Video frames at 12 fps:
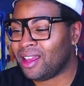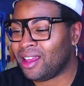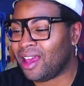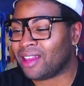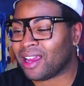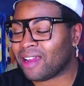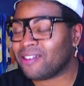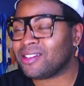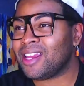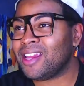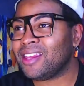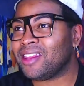And like I was
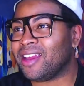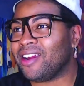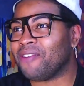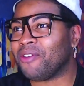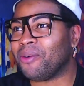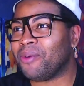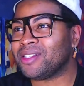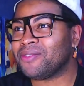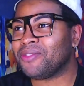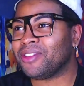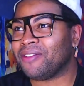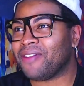saying there, if it wasn't
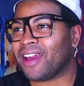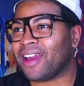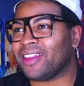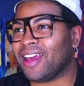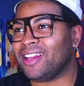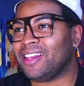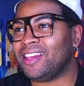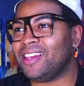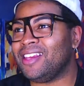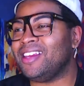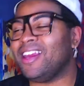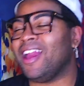for the fact that
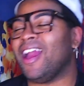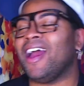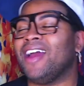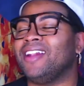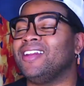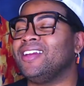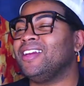he had